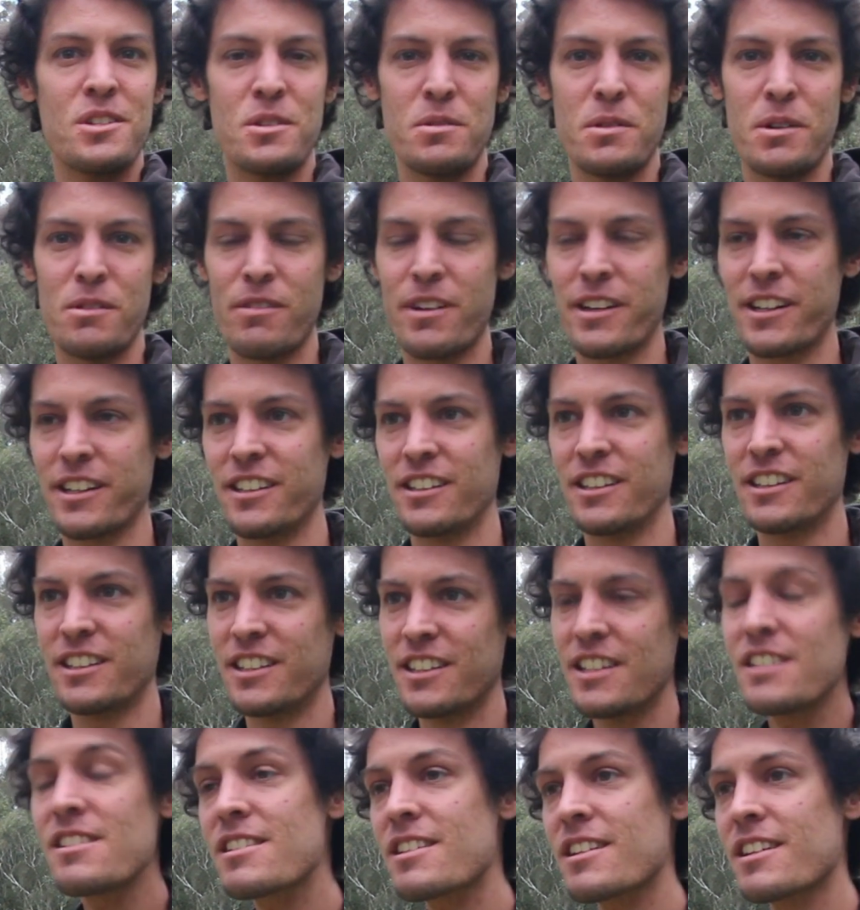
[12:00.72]
to a regular
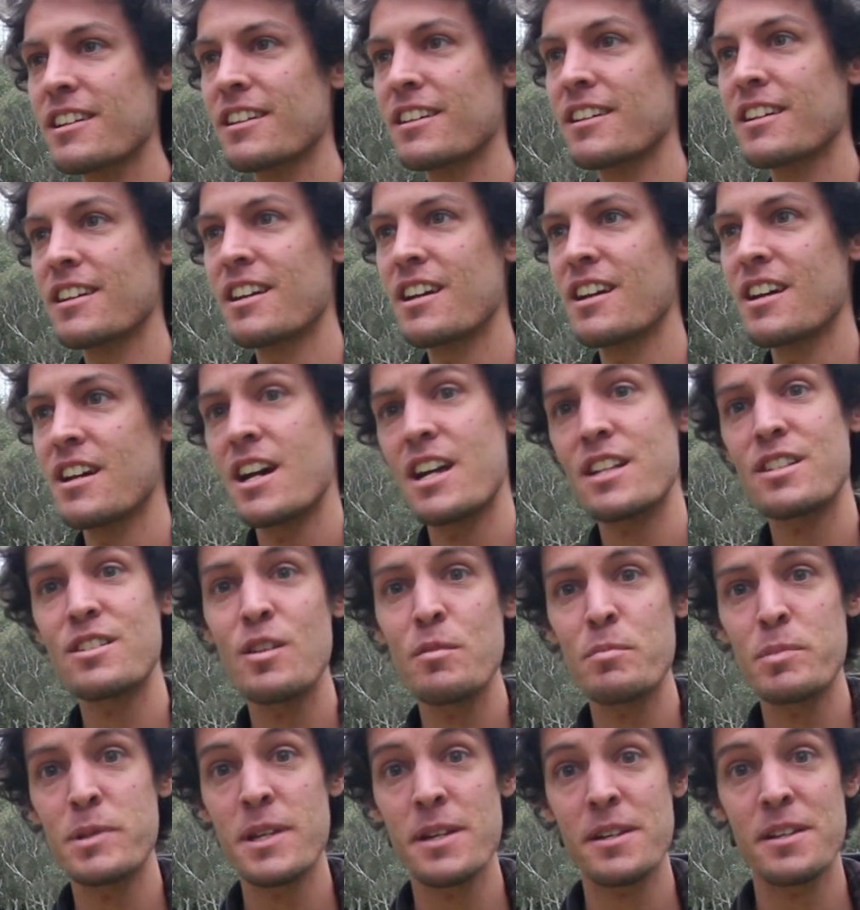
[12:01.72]
disc. It's not
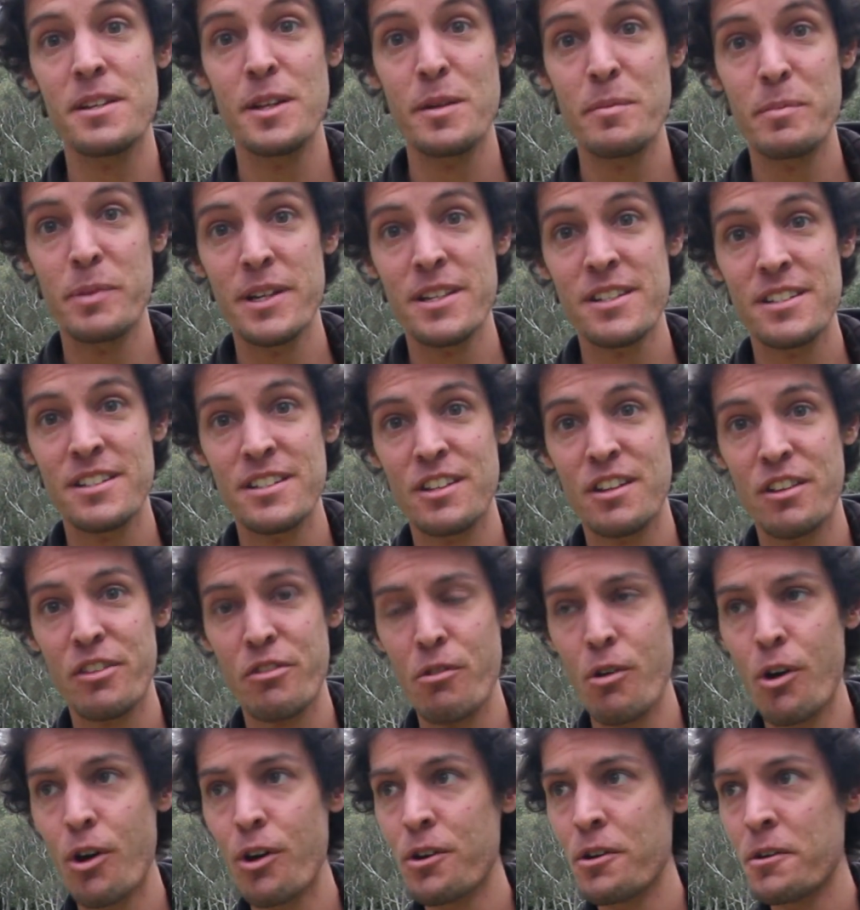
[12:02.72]
particularly pleasant to
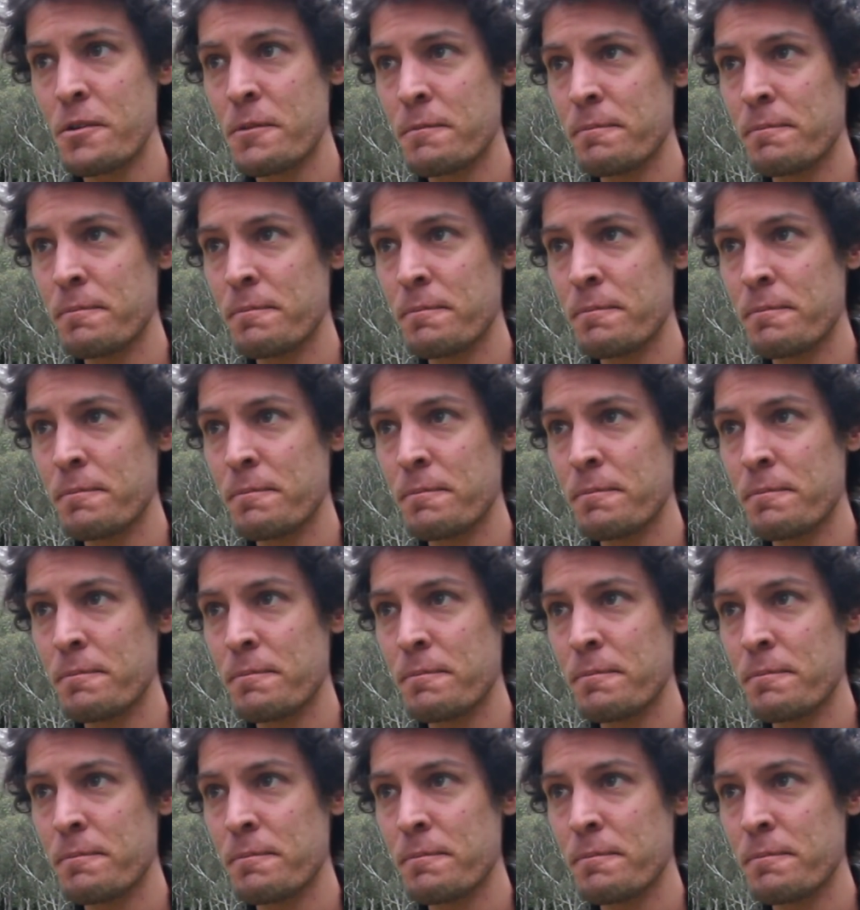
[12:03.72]
throw.